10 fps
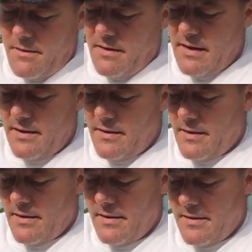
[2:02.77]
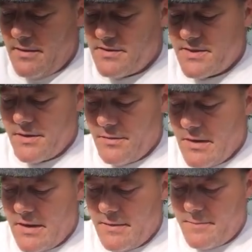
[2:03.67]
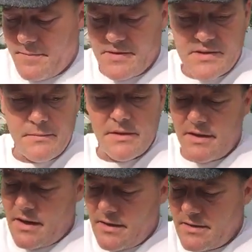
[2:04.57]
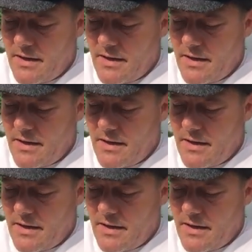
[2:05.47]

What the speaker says: Yeah. So some of the odd